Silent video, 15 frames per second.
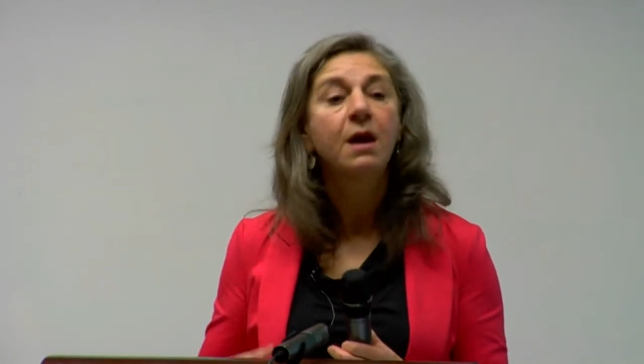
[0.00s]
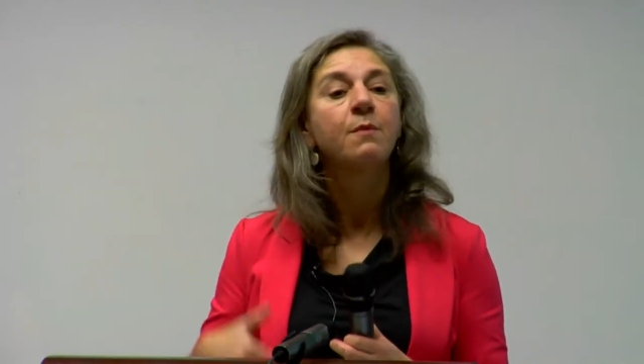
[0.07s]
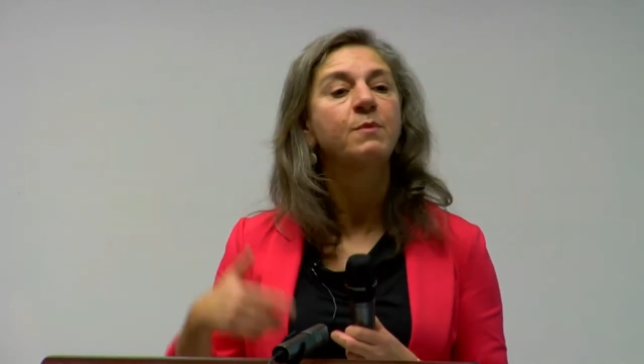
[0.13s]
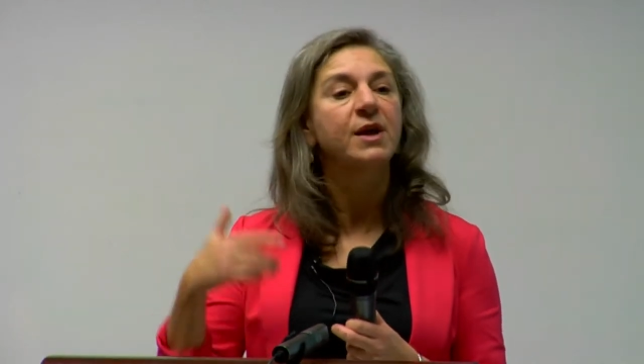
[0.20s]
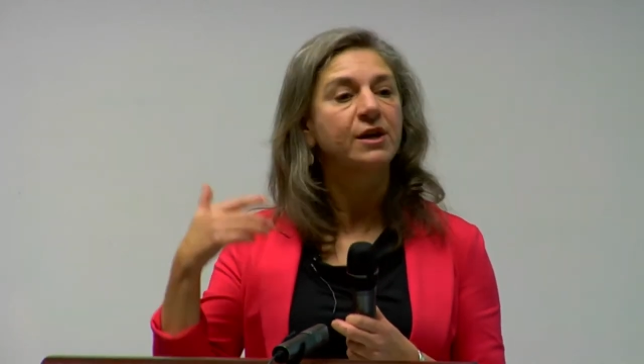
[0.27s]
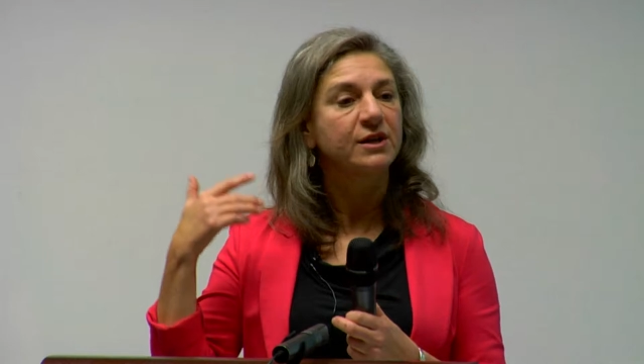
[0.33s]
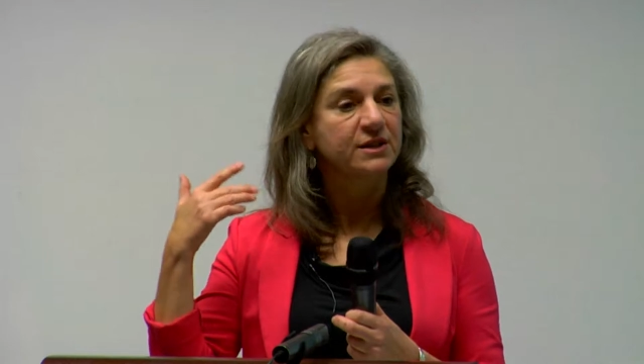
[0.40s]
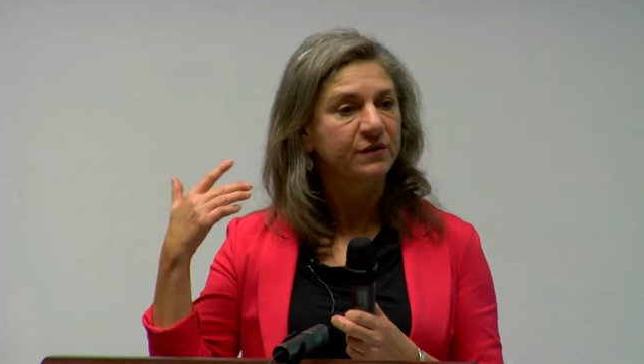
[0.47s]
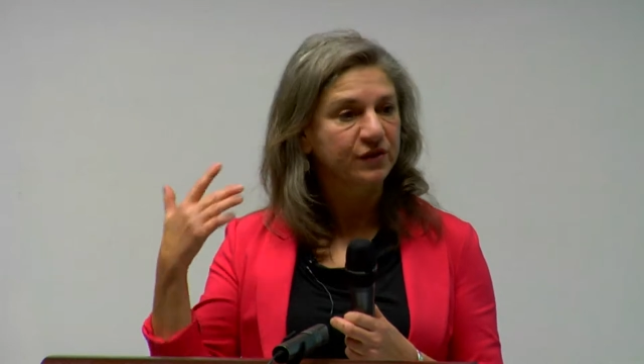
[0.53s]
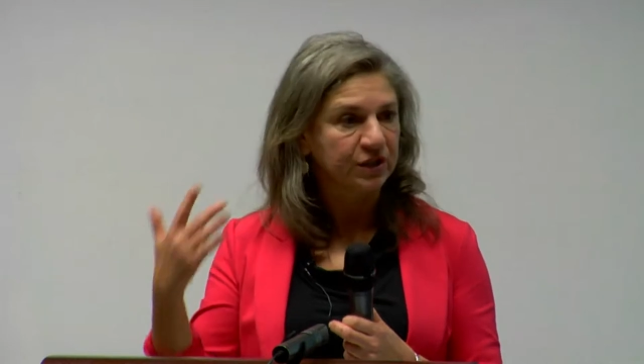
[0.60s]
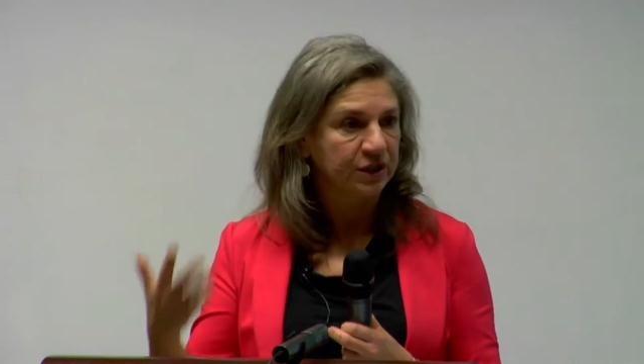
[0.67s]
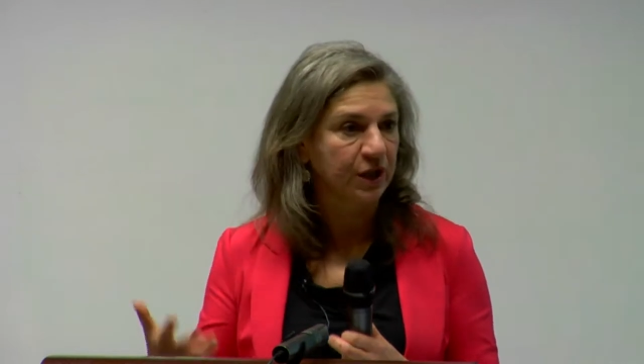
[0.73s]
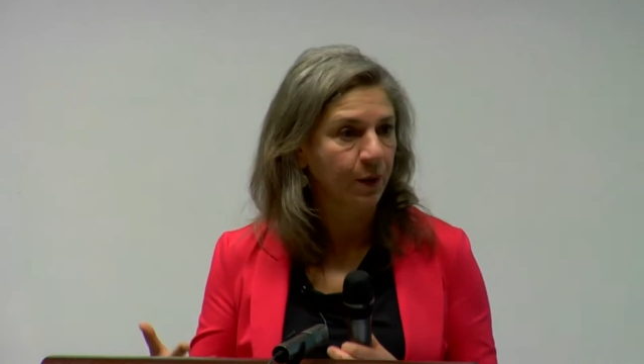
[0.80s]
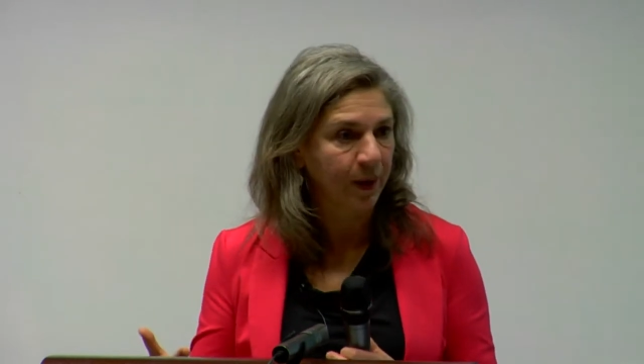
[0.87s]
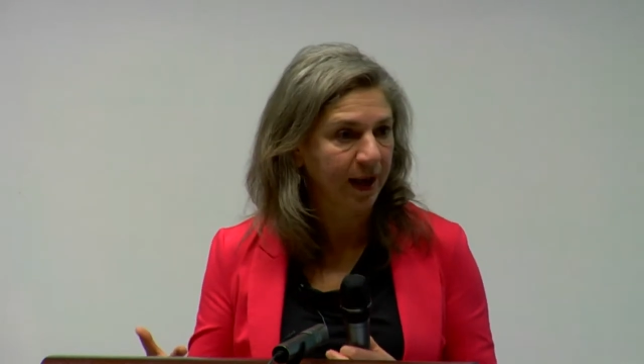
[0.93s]
Because of
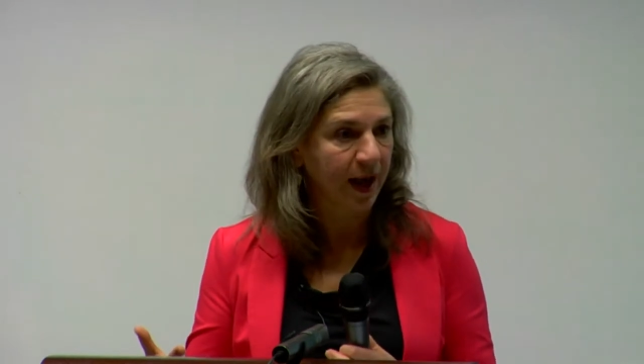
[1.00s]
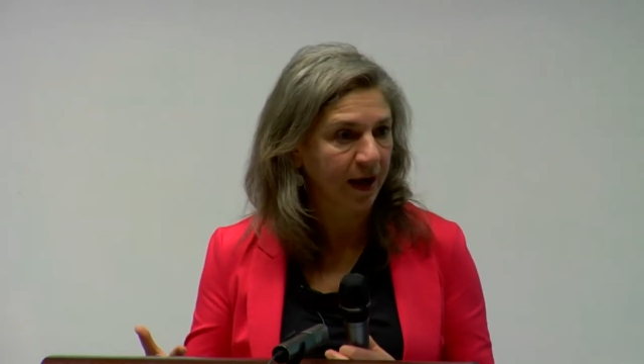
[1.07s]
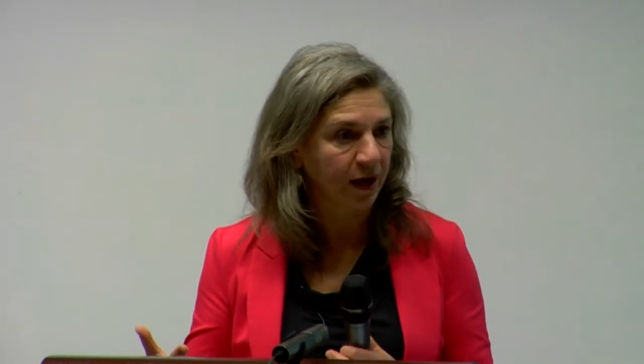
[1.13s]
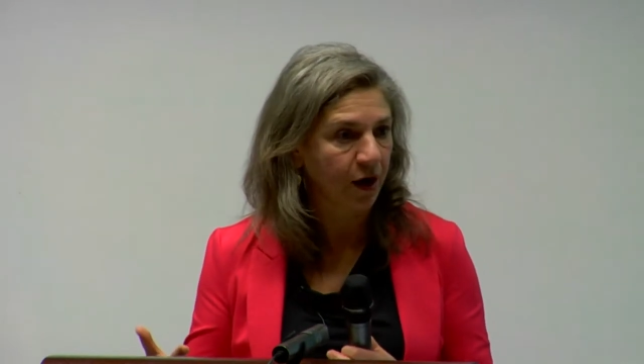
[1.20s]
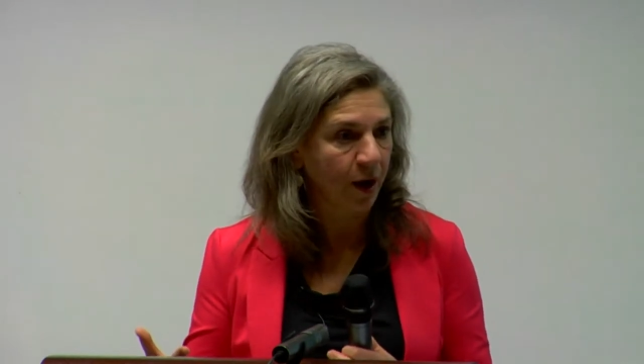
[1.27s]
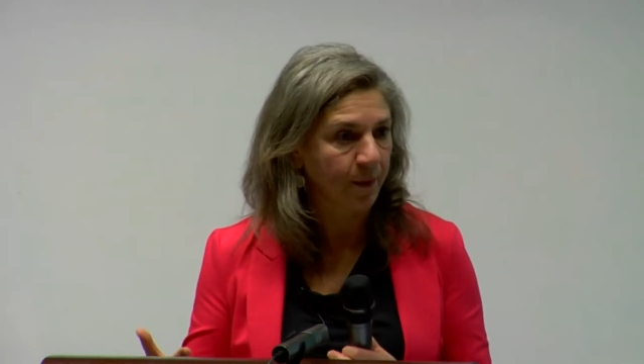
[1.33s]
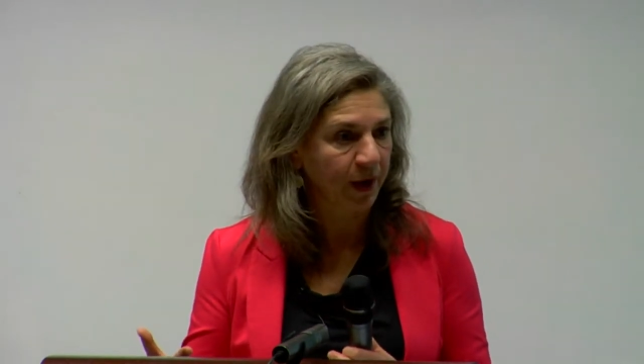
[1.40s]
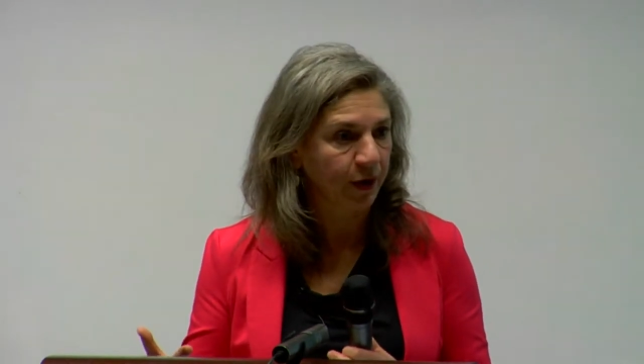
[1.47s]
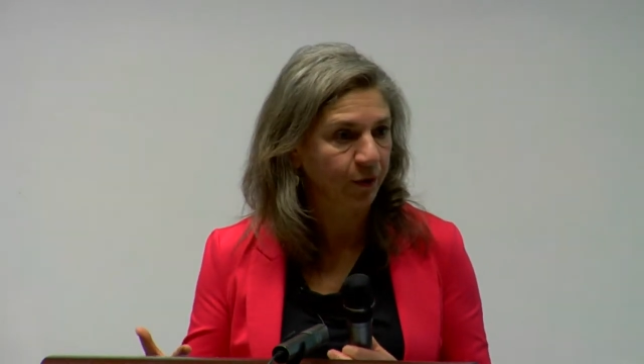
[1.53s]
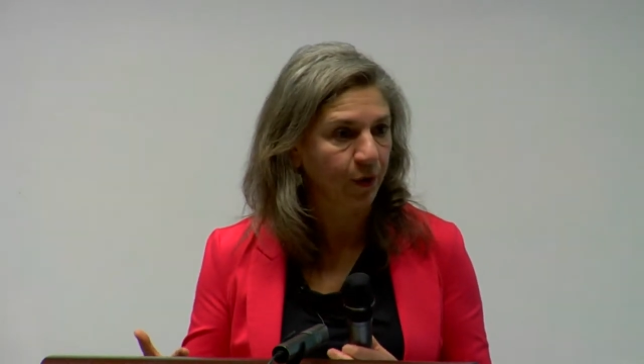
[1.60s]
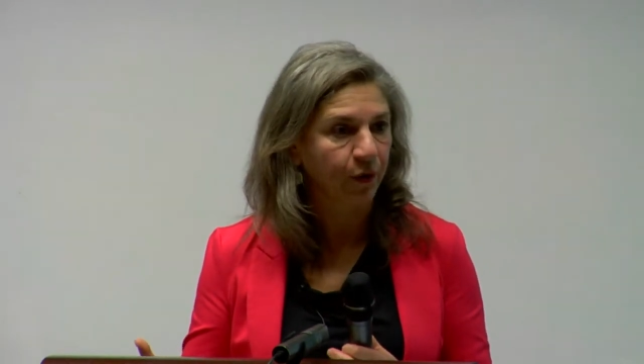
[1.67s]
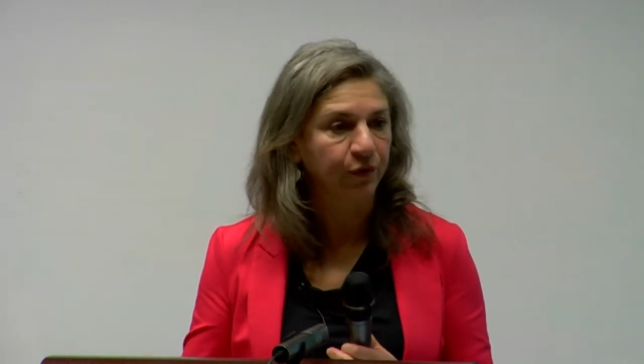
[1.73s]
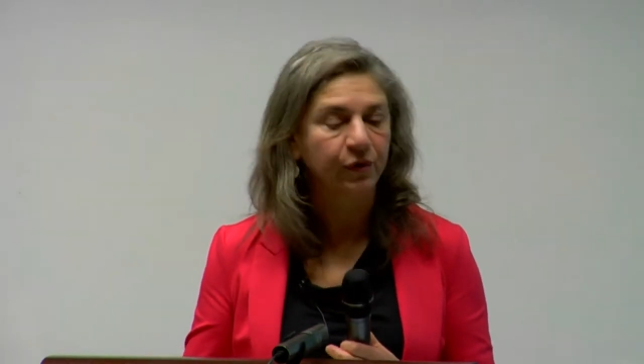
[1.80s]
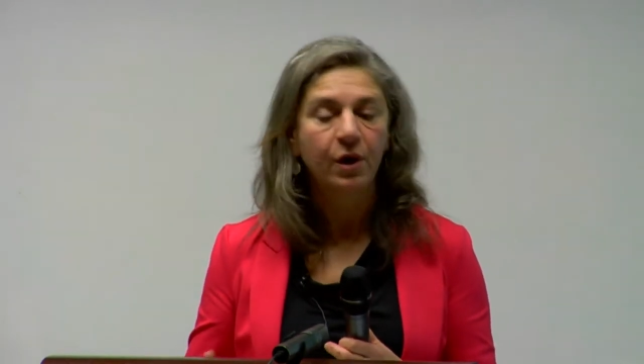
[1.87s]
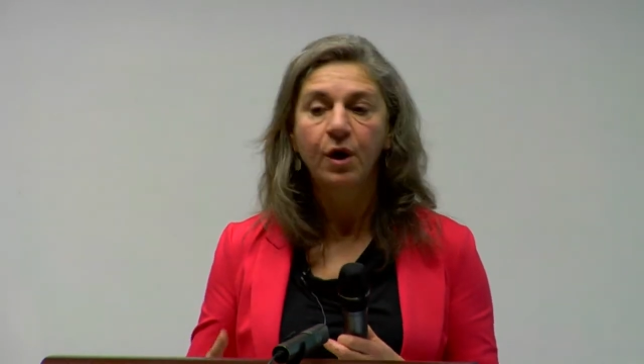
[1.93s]
slowing economic
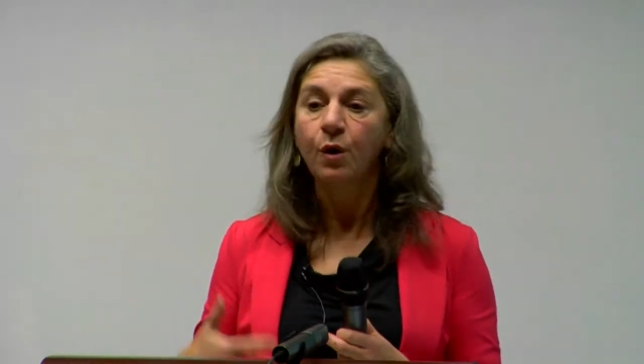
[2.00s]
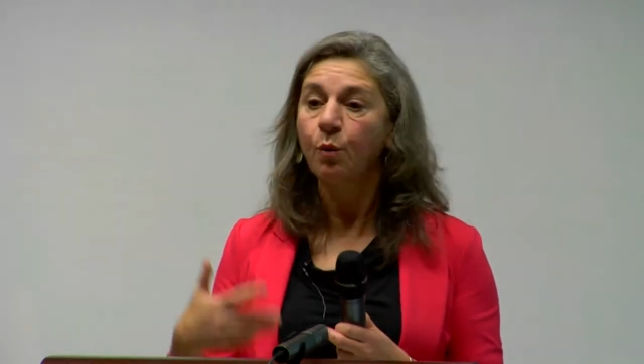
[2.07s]
growth.